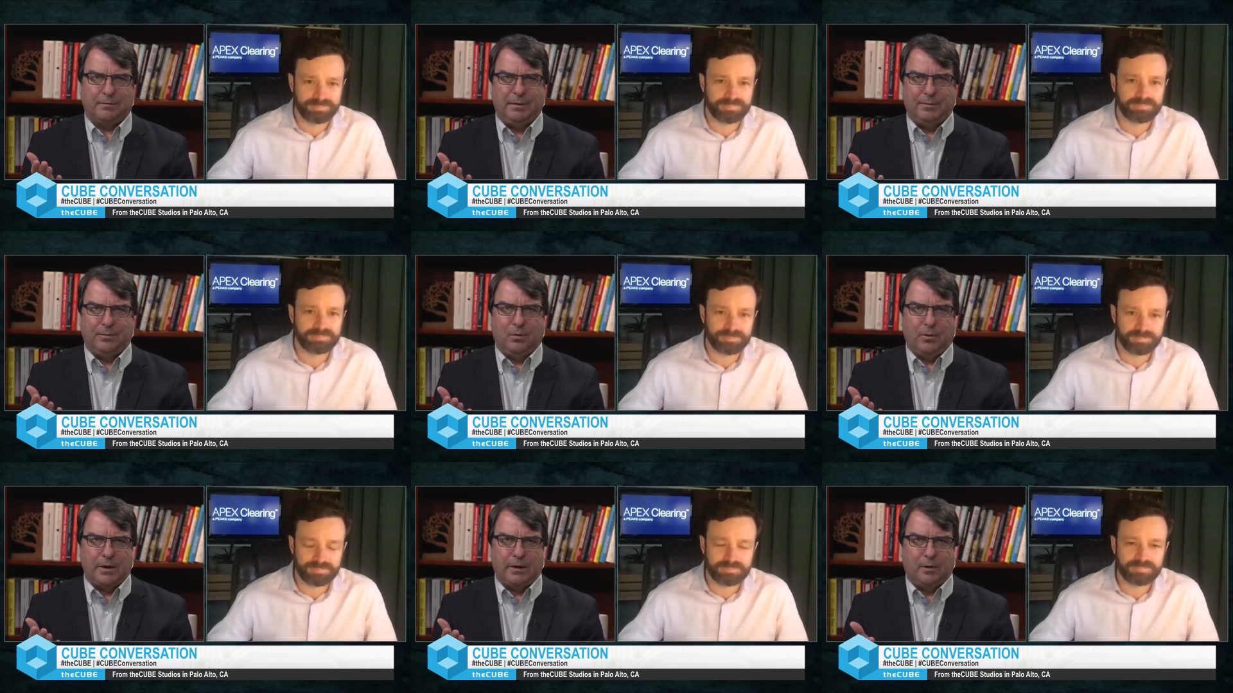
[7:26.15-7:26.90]
Speaker 1: people who are
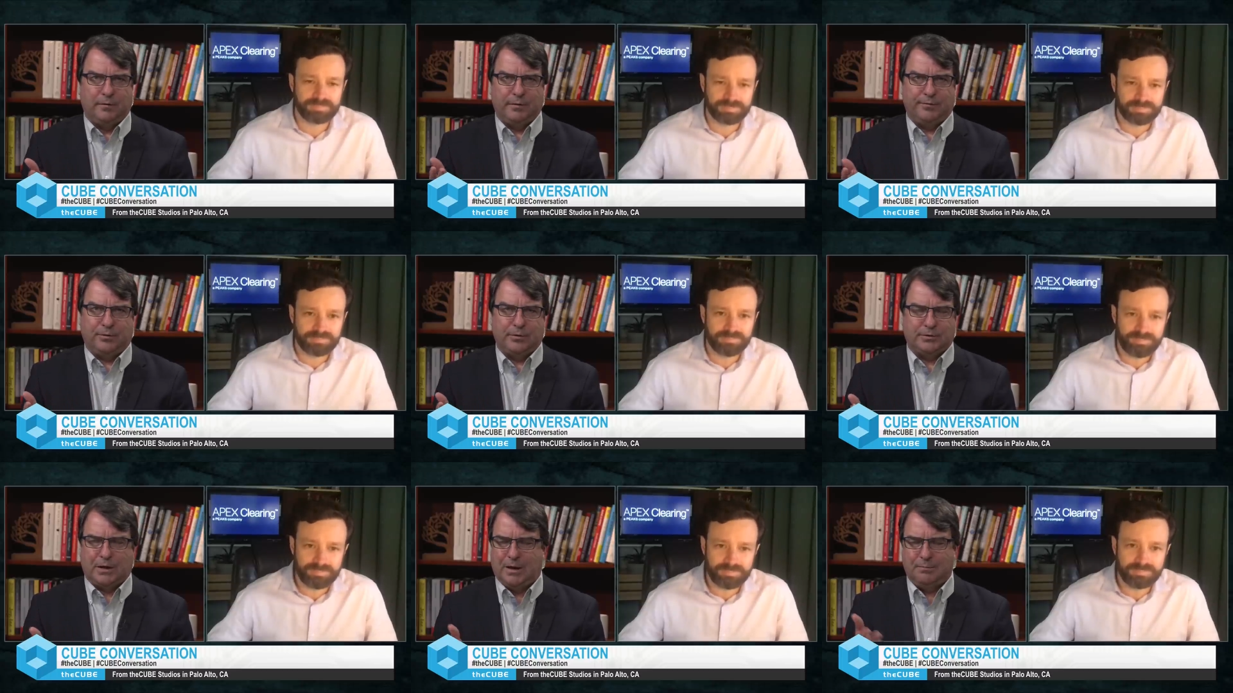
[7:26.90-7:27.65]
working at home for the
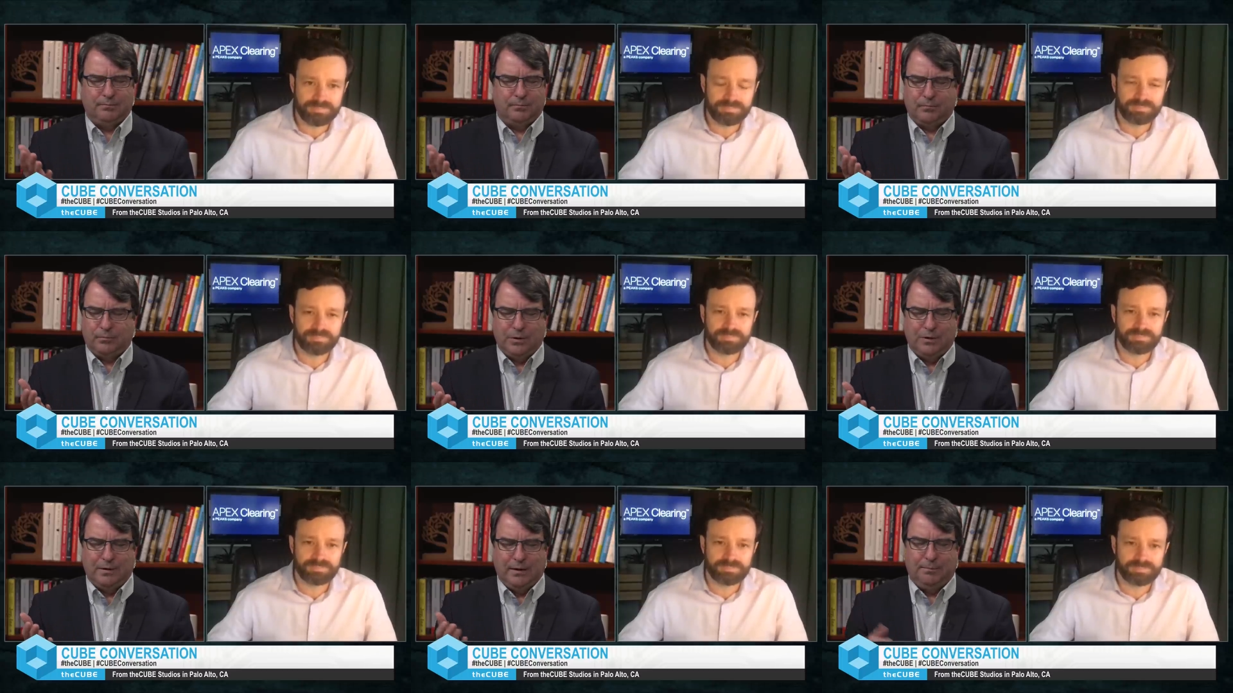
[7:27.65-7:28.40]
first time? Do
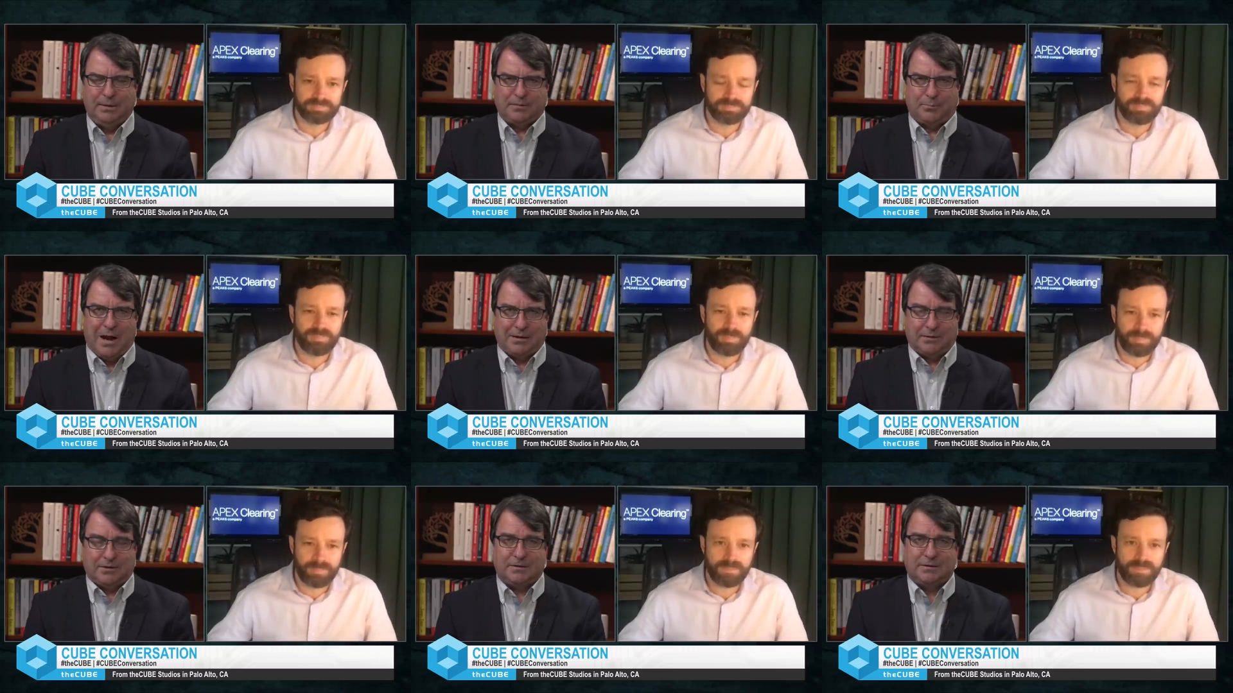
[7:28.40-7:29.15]
you have any best
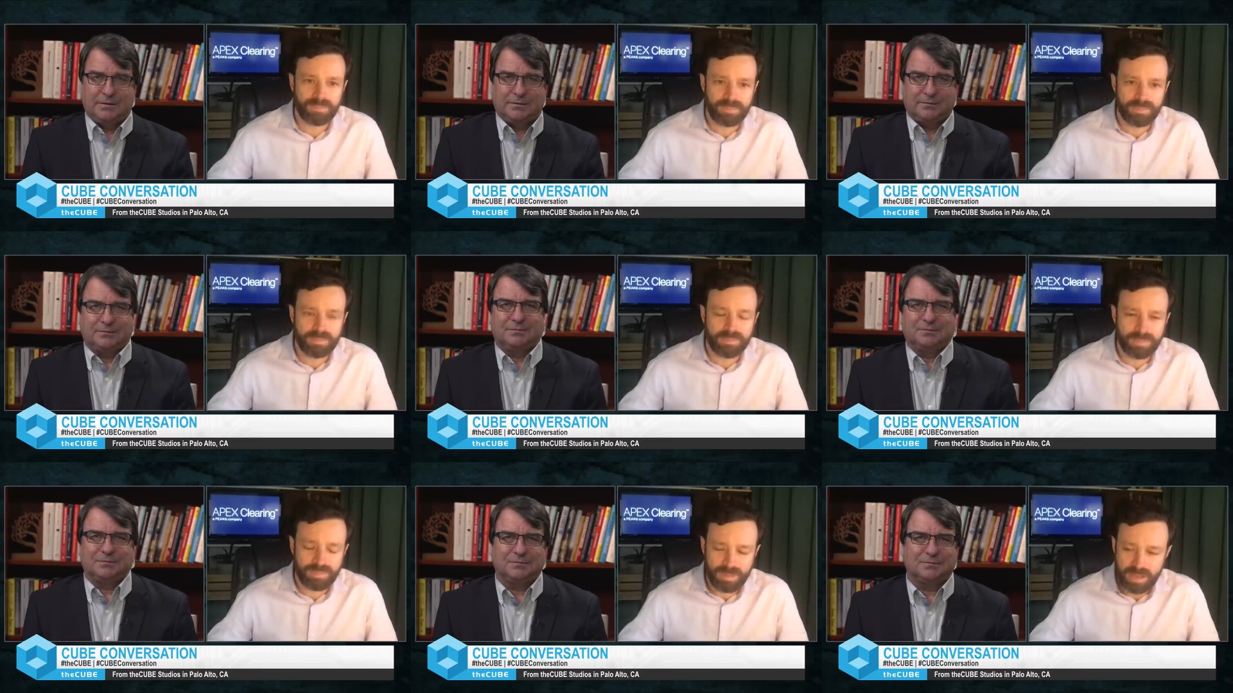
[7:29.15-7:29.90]
practices?
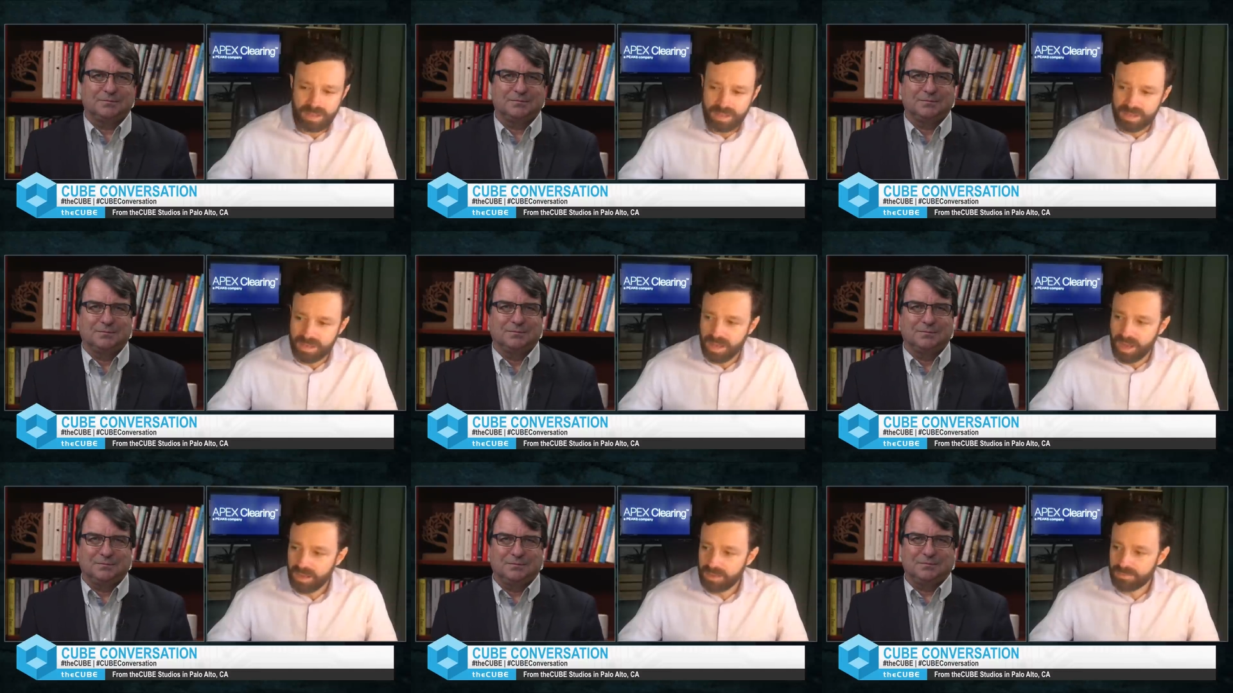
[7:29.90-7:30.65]

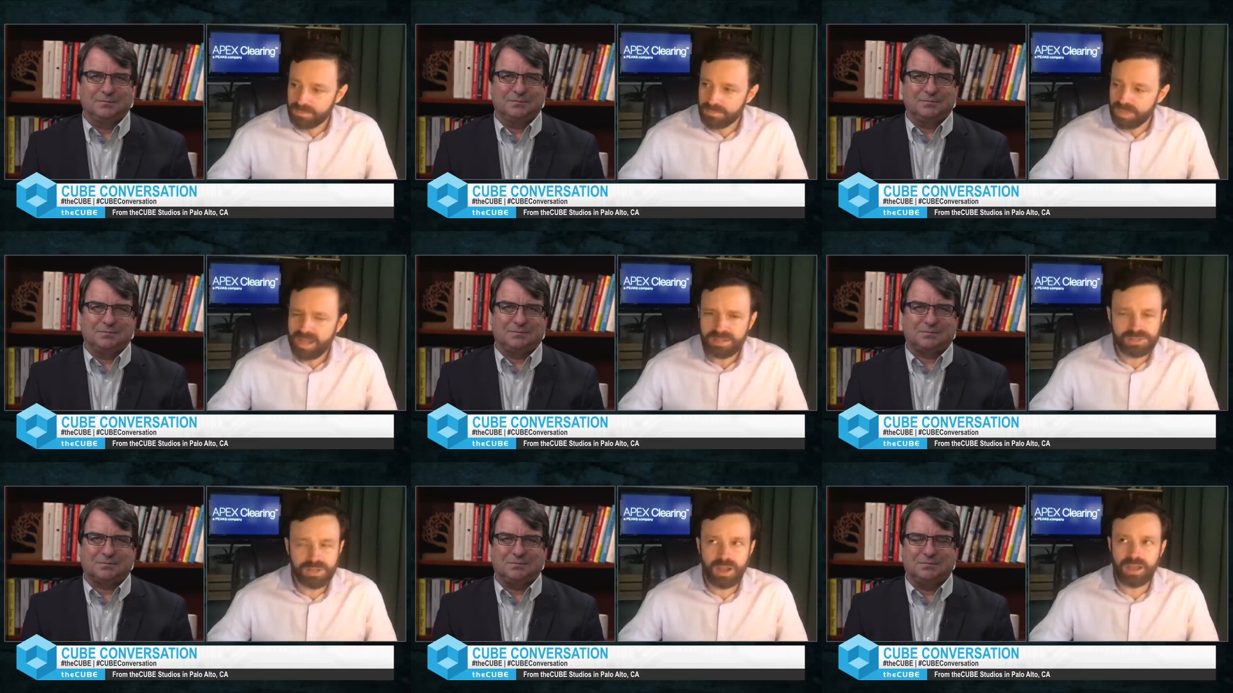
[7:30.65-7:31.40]
Speaker 2: Um,
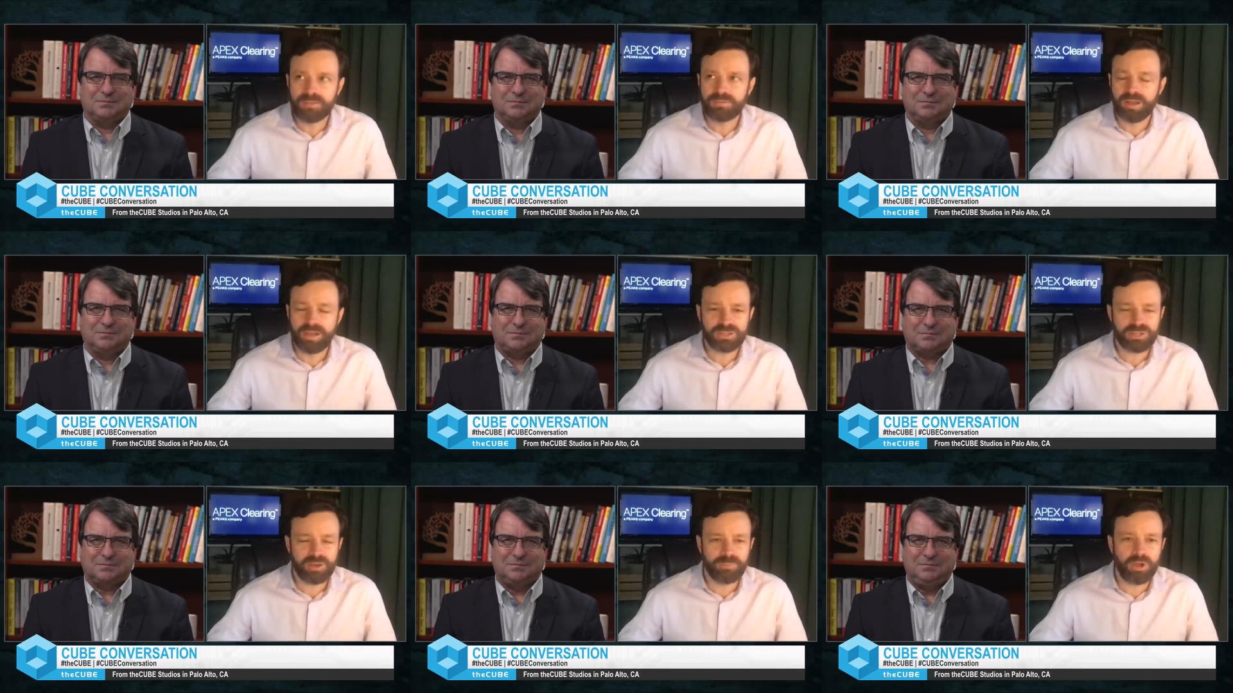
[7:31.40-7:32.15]
yeah, so I, I
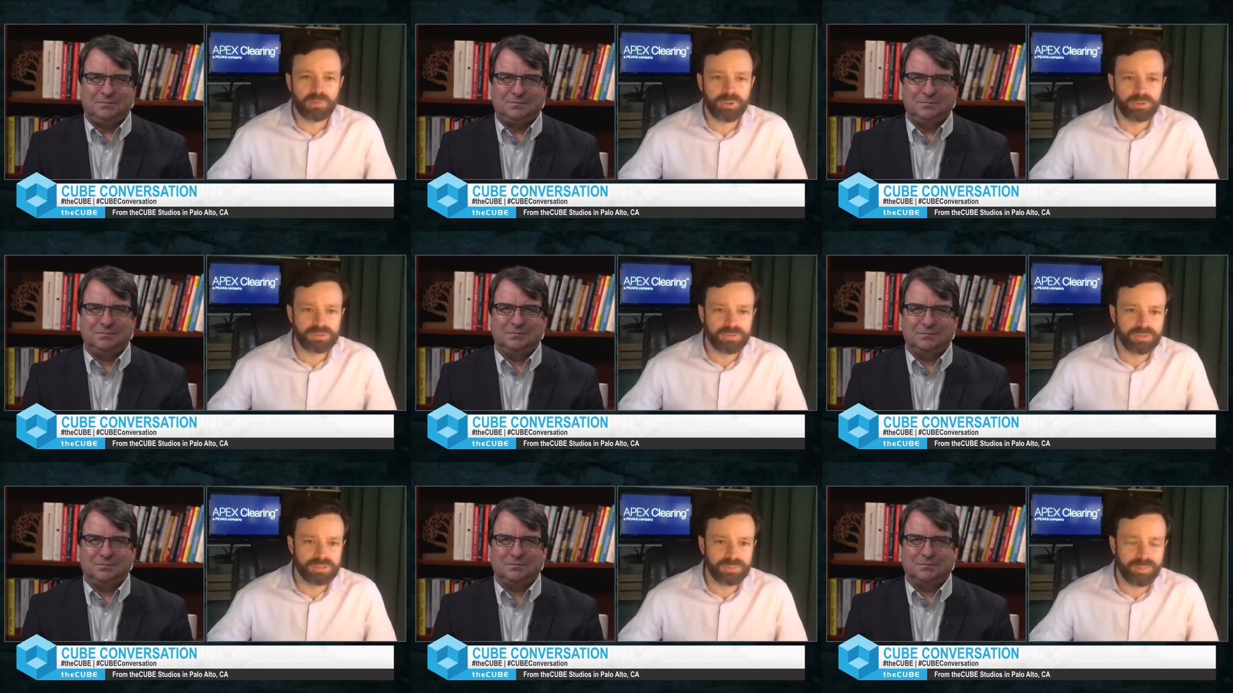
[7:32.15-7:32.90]
actually had a blog post
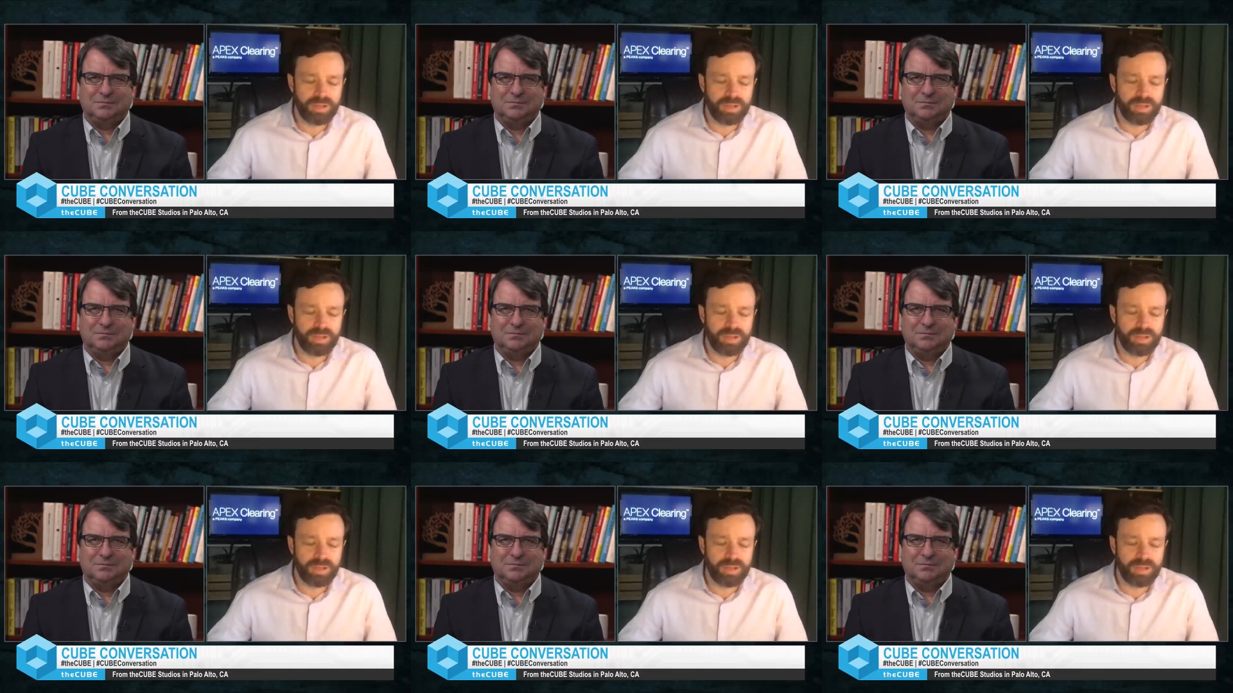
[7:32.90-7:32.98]
on this